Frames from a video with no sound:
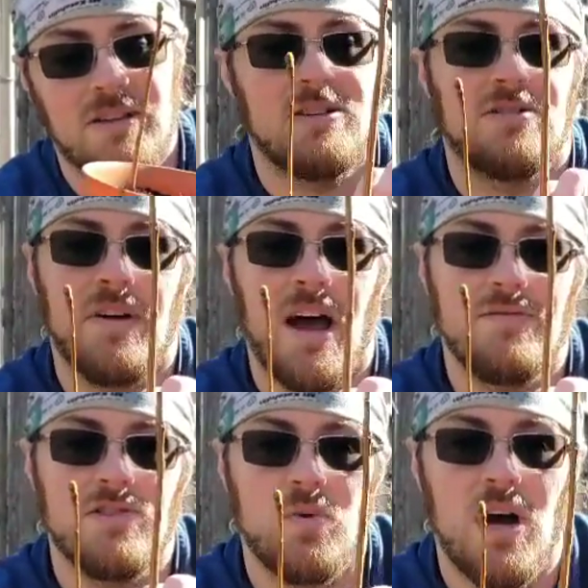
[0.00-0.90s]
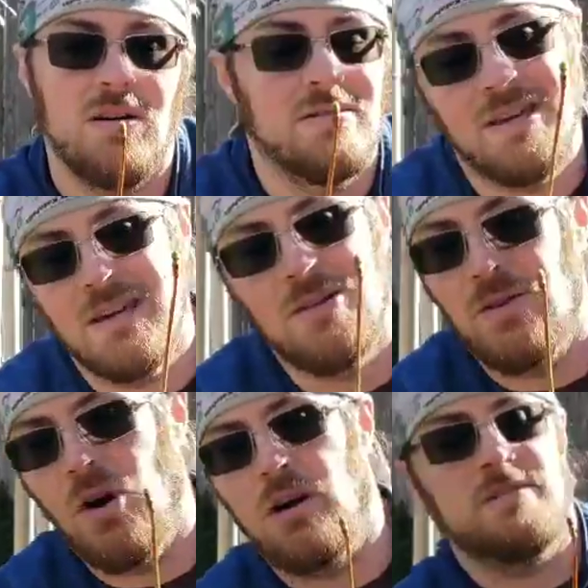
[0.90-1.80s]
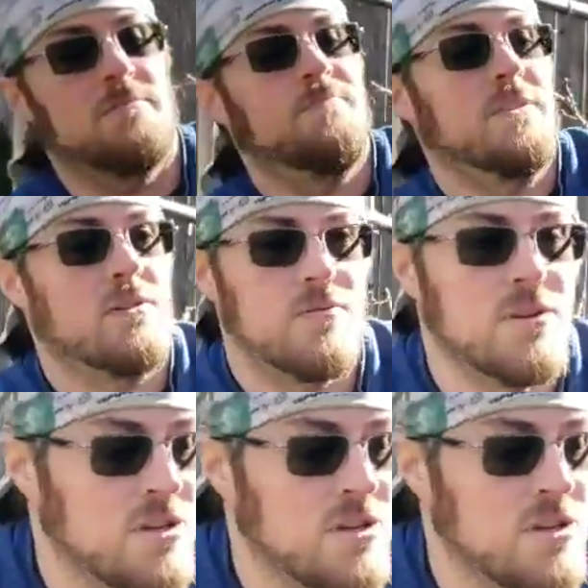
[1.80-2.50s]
so they survived as well. Ginkgo are awesome. They're a